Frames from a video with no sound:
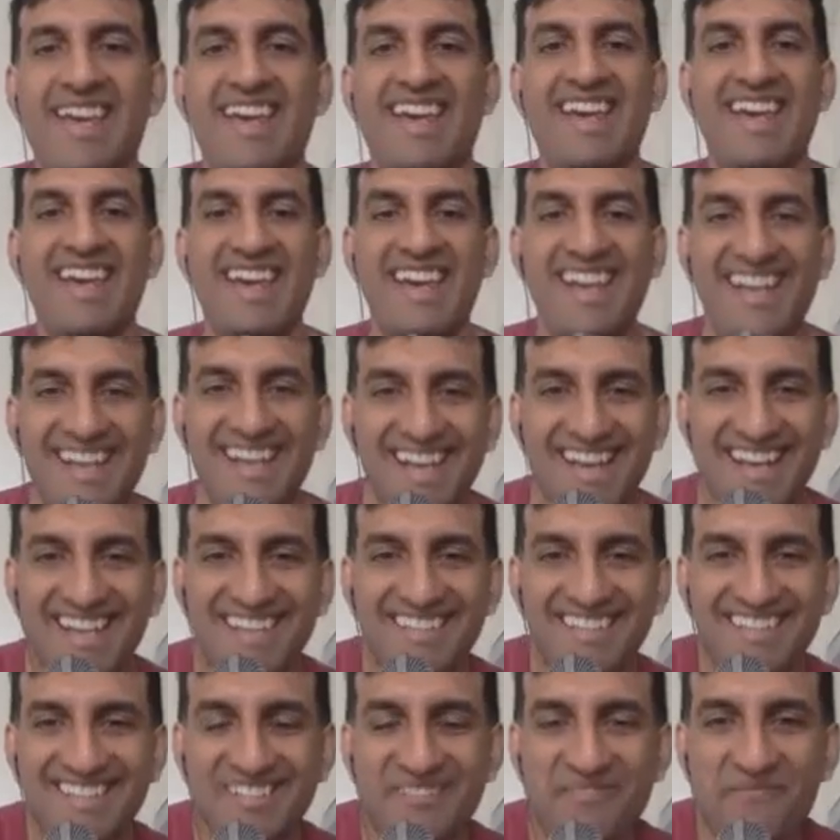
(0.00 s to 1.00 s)
Hey
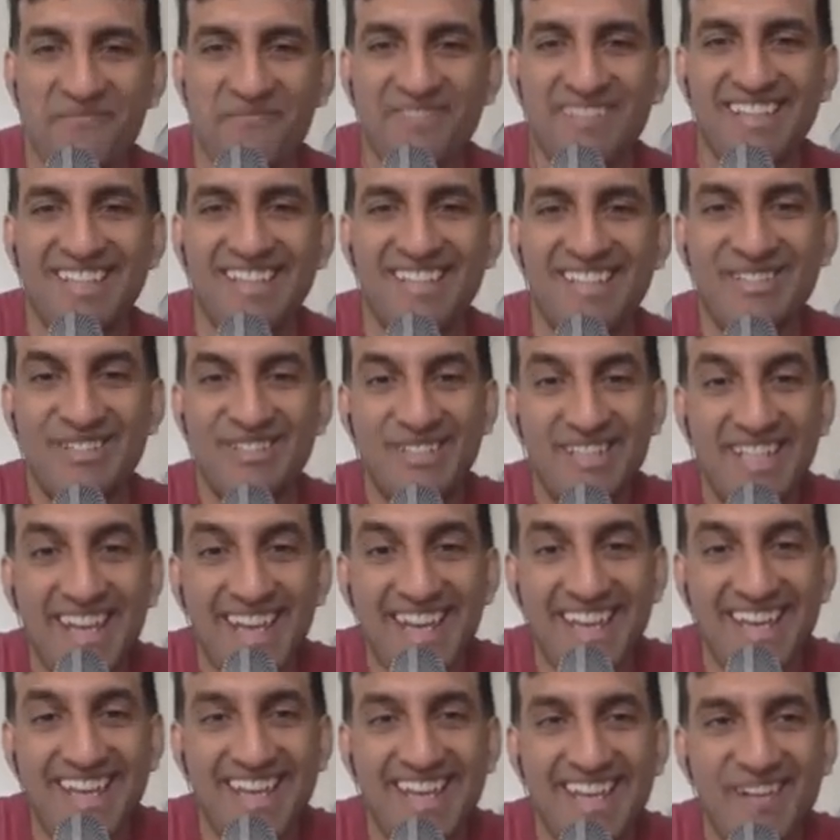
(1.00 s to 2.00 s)
guys,
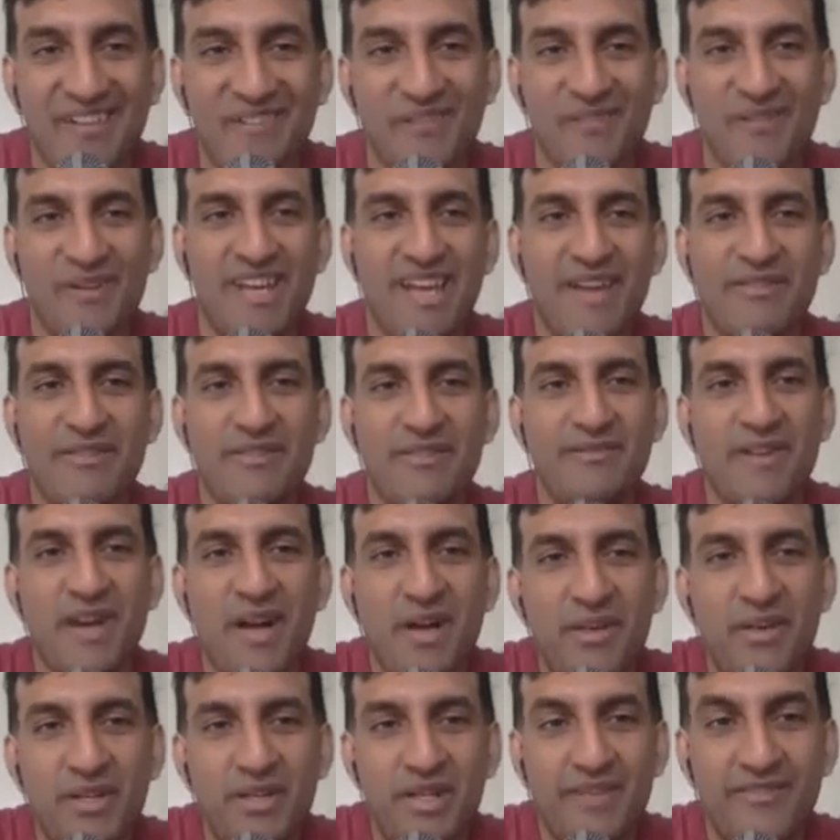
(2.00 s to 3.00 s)
today we have the
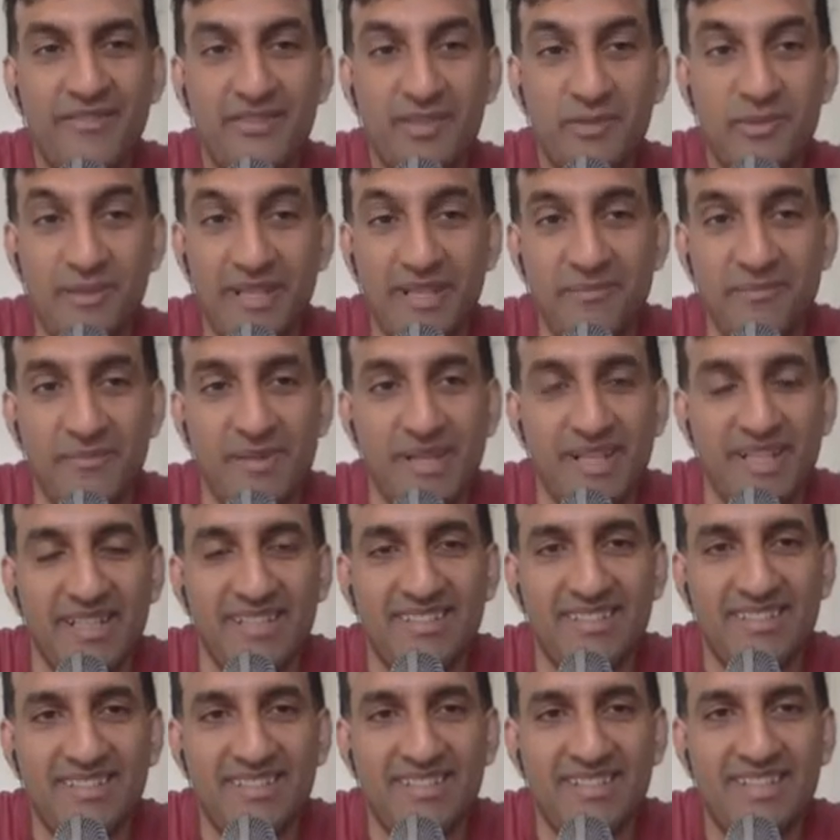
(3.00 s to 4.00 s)
founder of
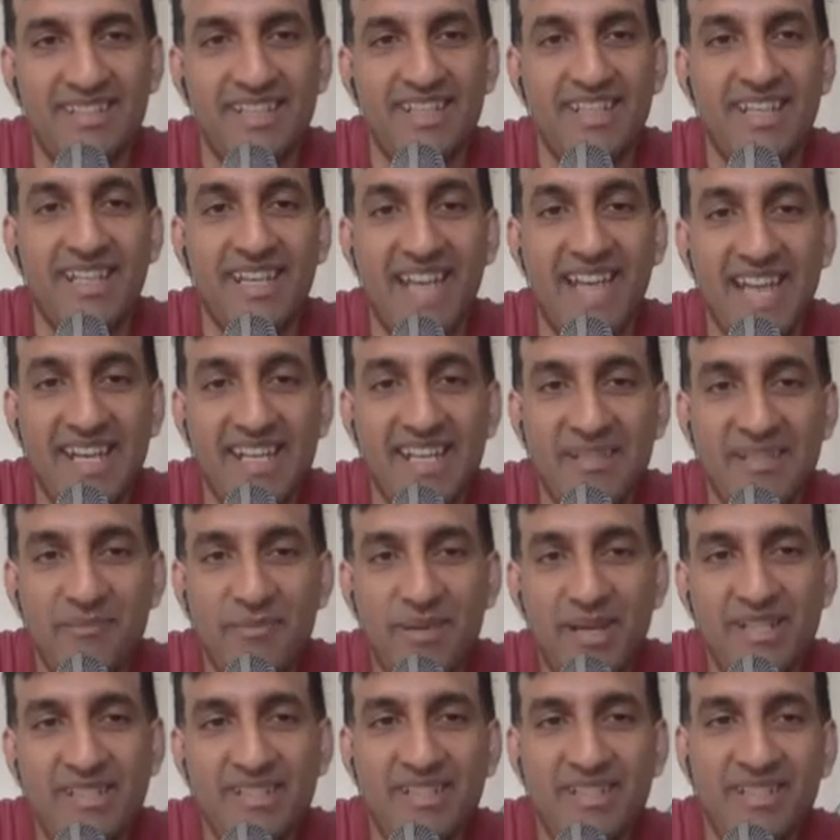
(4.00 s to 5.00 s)
SplitBase, a landing
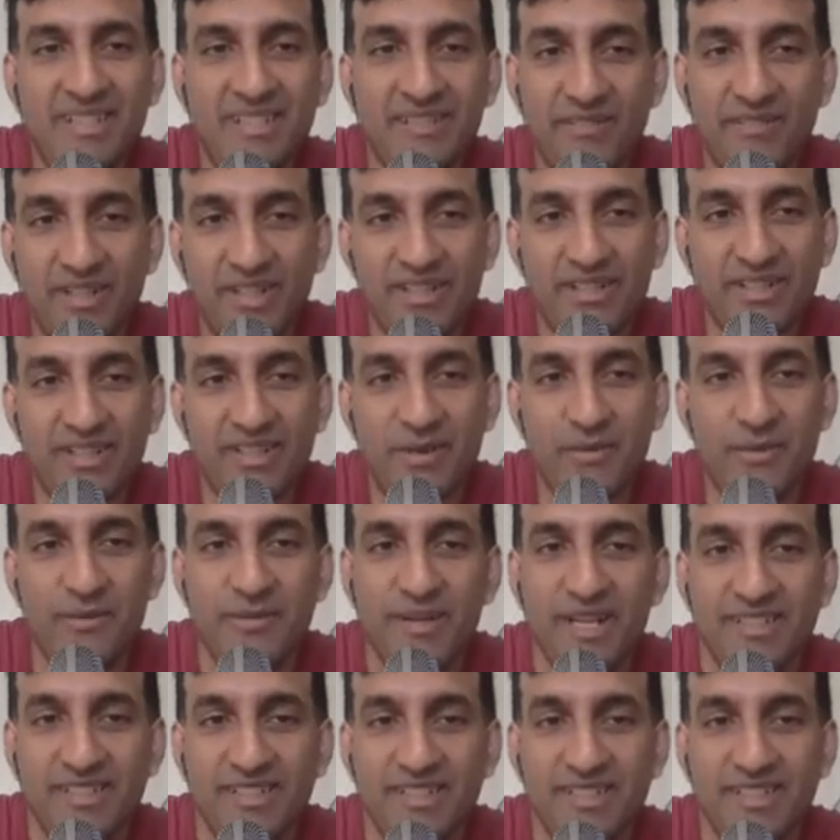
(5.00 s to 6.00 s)
page and conversion
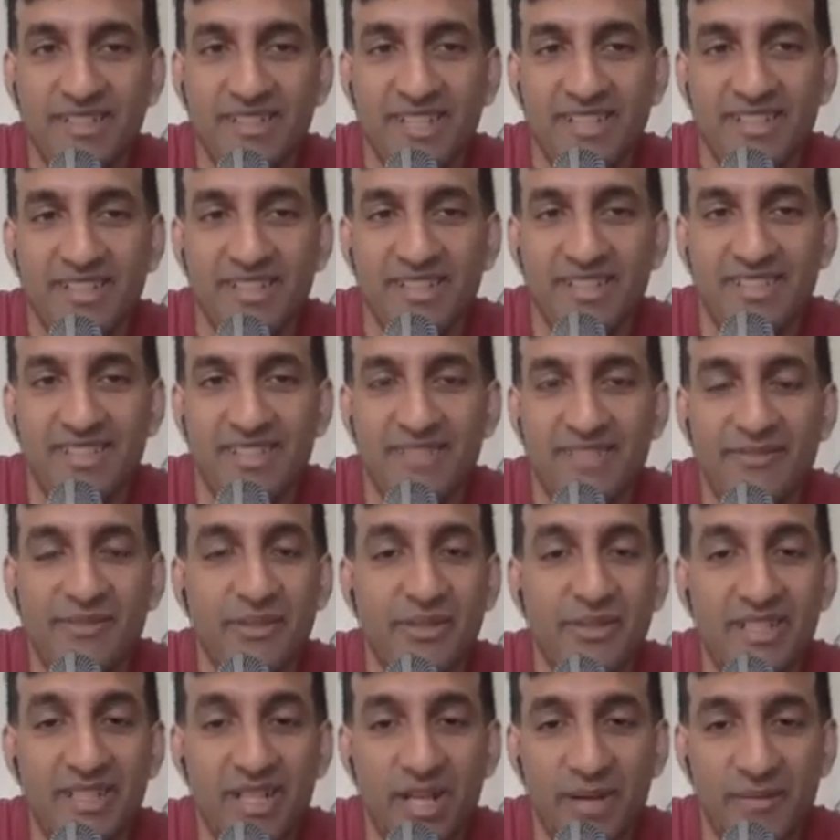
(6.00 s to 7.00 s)
optimization agency for
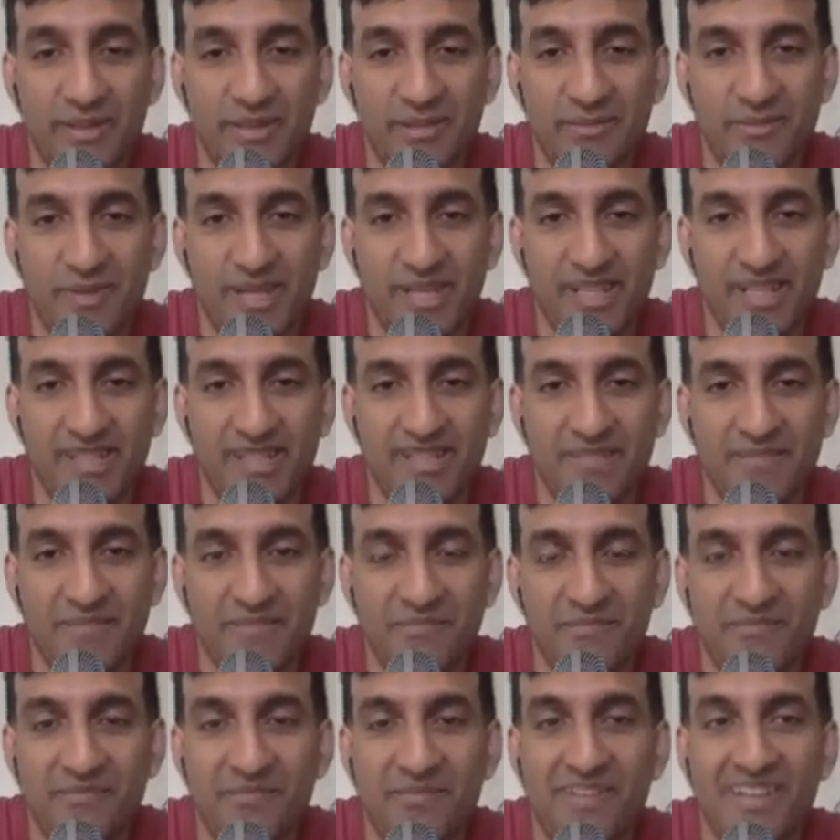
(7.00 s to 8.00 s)
e-commerce brands.
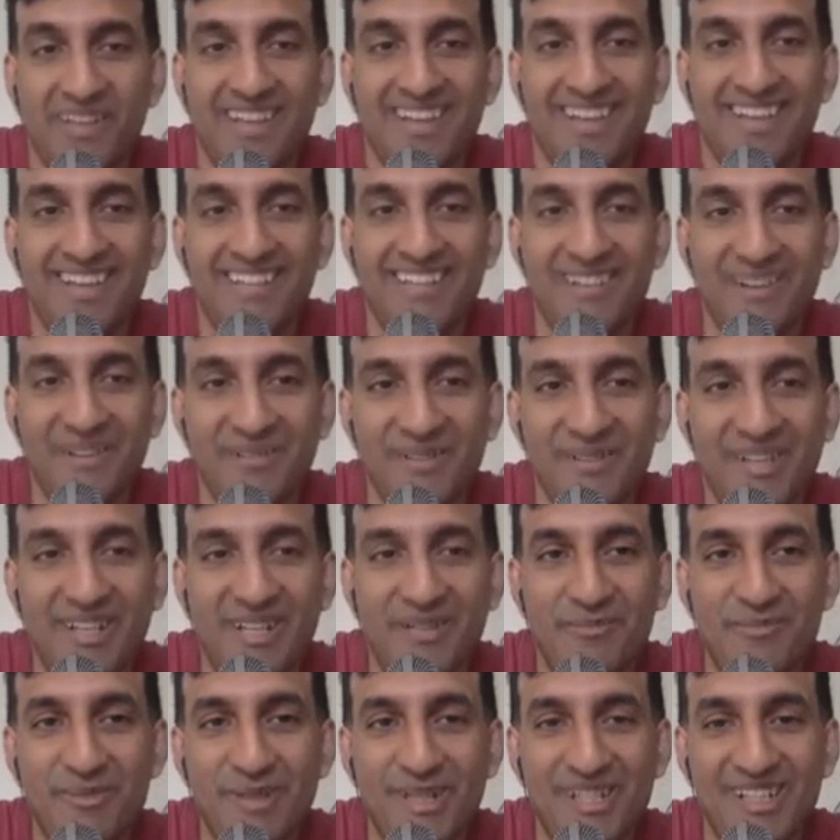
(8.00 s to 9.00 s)

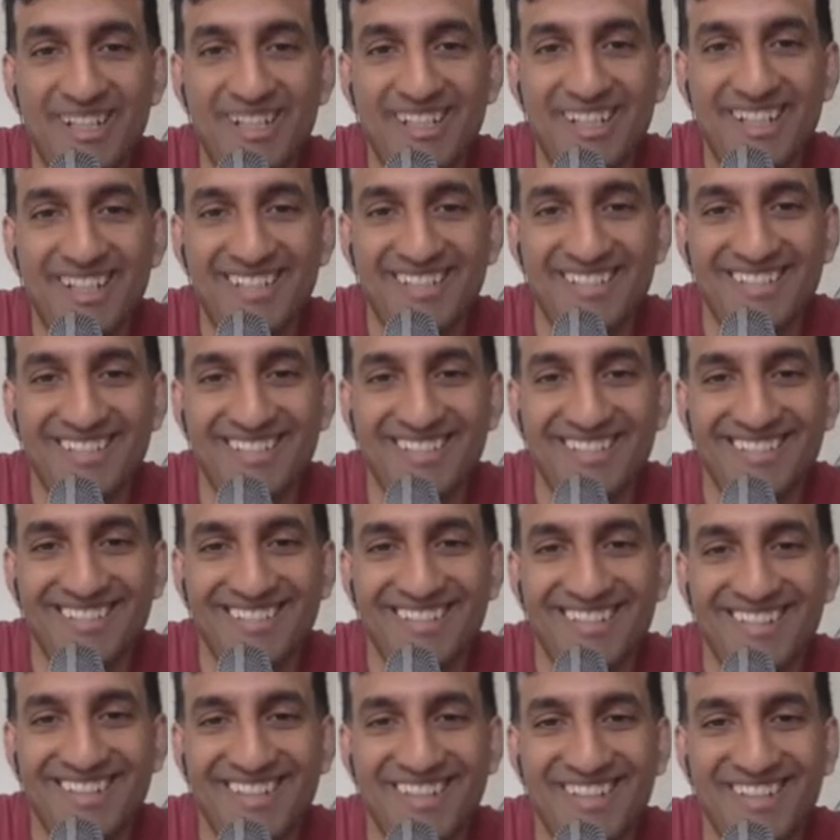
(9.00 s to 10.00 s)
Raphael Paulin-Daigle,
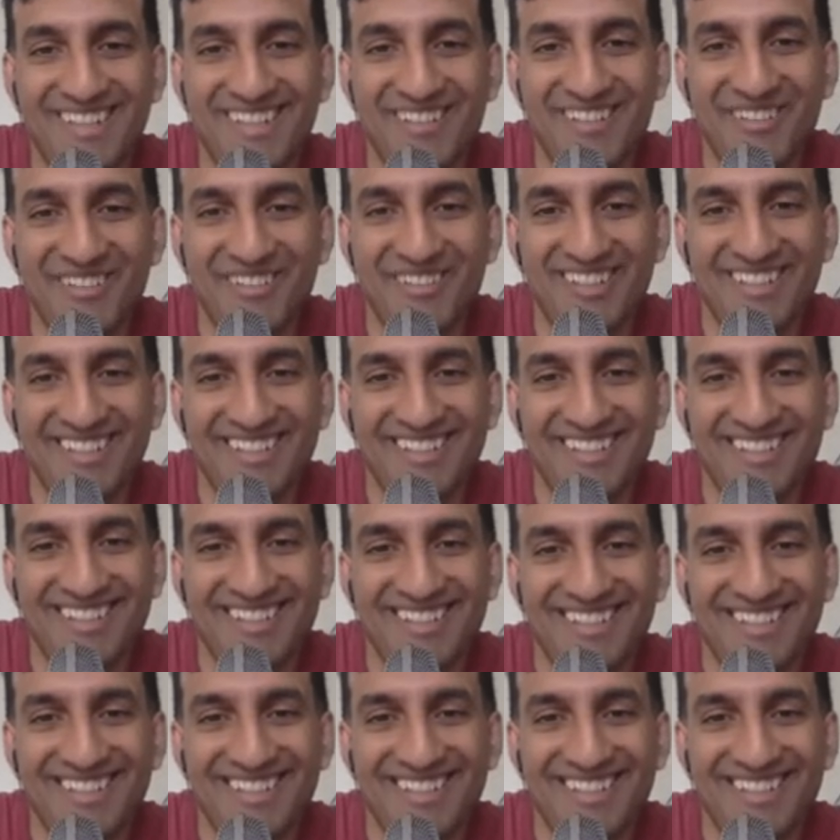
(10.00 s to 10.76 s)
great to have you with us.